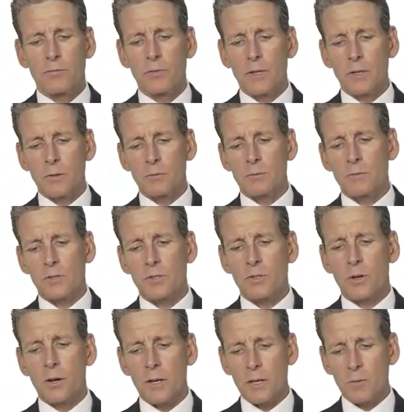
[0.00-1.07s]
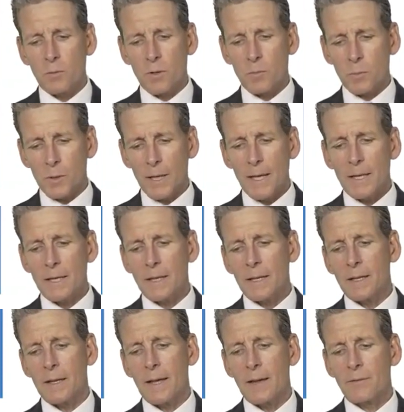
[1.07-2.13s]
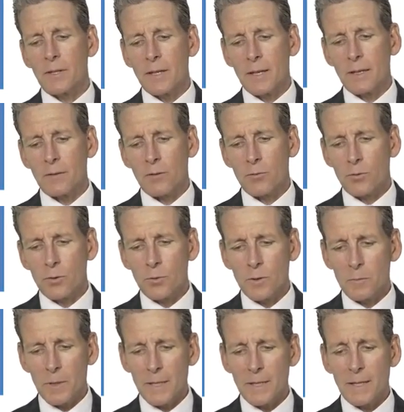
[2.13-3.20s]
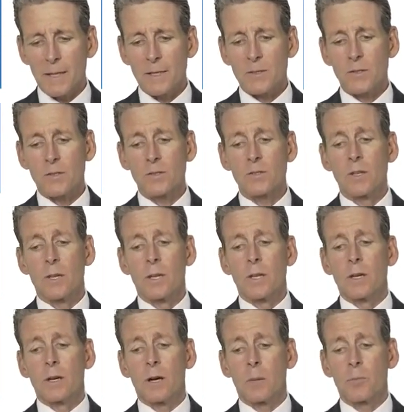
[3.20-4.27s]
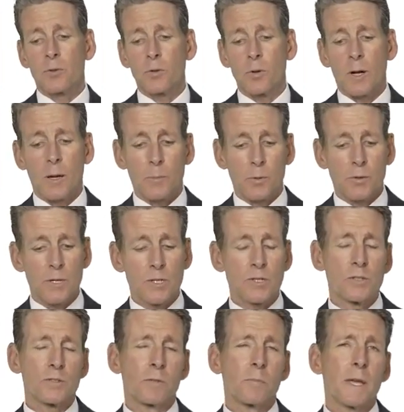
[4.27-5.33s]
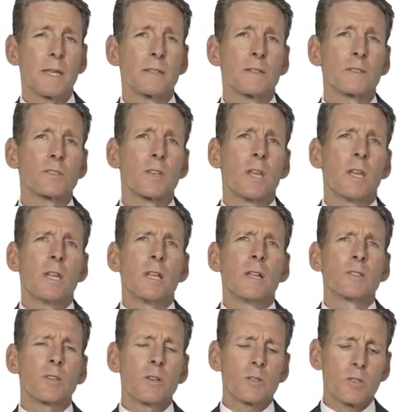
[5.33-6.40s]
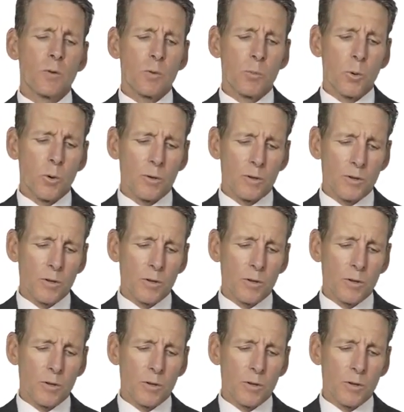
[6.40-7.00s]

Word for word: you know, starting with planning and navigate through, in many cases, up through operations and maintenance. It's also important to